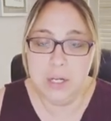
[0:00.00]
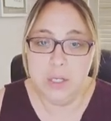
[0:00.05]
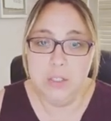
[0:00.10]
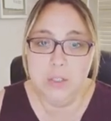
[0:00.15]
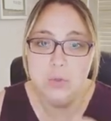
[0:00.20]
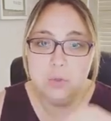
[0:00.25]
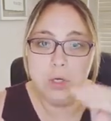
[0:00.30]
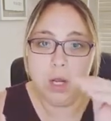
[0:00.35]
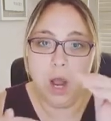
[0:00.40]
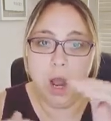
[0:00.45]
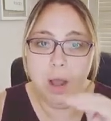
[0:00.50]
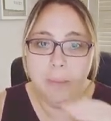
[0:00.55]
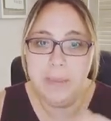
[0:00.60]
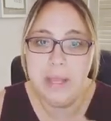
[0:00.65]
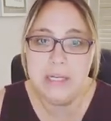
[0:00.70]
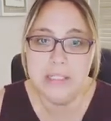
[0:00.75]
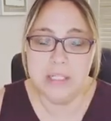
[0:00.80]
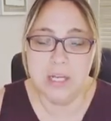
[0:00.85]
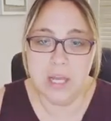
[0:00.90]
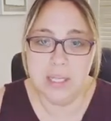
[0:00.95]
You
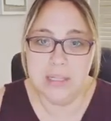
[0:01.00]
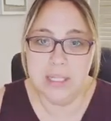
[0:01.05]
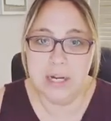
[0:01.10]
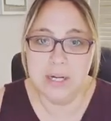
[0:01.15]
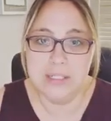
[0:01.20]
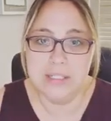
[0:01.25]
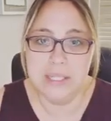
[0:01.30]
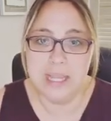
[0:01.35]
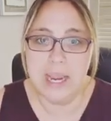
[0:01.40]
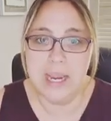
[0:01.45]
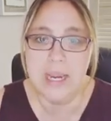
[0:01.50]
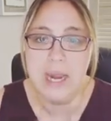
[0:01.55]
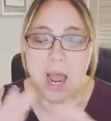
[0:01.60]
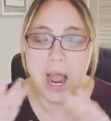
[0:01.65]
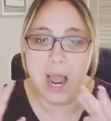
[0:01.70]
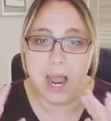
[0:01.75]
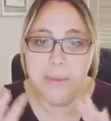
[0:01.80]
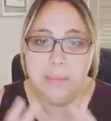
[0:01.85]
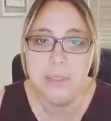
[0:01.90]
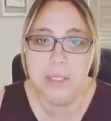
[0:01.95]
comment on there saying,
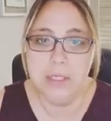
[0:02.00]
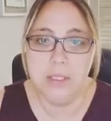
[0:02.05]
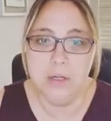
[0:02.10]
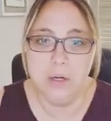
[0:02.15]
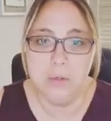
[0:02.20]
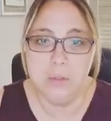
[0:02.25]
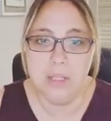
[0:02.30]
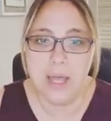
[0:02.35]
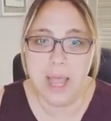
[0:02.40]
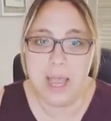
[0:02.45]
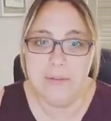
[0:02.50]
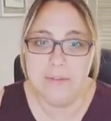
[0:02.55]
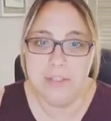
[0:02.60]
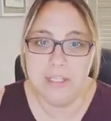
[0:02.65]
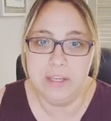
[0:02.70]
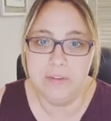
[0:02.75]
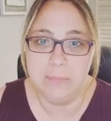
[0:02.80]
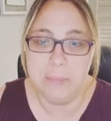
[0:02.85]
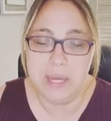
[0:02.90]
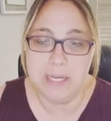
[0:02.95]
I'm going to go live
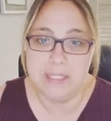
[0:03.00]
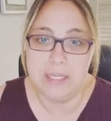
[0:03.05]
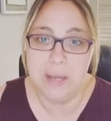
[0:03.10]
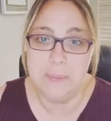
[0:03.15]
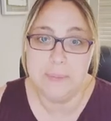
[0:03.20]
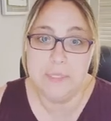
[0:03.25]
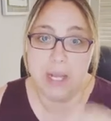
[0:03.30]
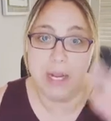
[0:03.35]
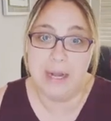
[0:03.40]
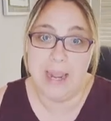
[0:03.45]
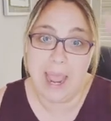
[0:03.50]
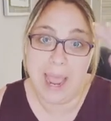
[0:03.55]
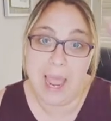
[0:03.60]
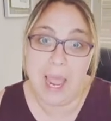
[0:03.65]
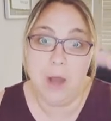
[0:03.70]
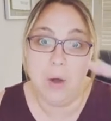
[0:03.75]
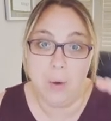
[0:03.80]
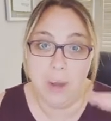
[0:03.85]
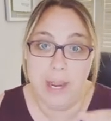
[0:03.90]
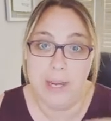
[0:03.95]
and give my tips on
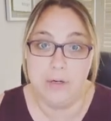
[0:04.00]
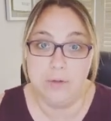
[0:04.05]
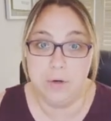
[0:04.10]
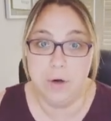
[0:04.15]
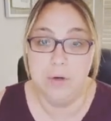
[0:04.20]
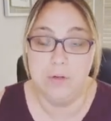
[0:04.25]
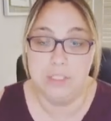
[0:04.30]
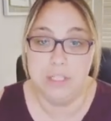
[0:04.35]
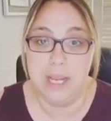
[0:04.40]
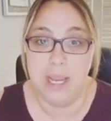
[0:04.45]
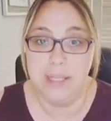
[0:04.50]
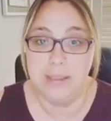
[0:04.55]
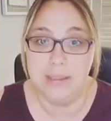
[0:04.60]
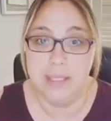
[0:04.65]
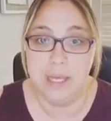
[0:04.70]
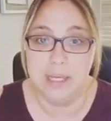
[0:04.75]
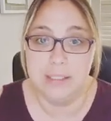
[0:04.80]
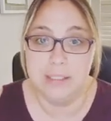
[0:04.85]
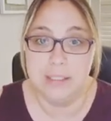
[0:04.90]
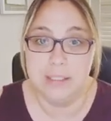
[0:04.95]
how I crocheted
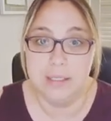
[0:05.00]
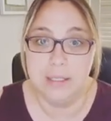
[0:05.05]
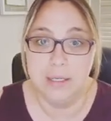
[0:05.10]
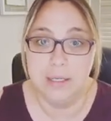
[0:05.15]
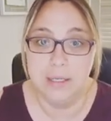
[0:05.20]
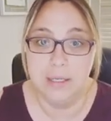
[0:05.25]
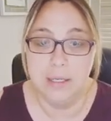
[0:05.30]
this.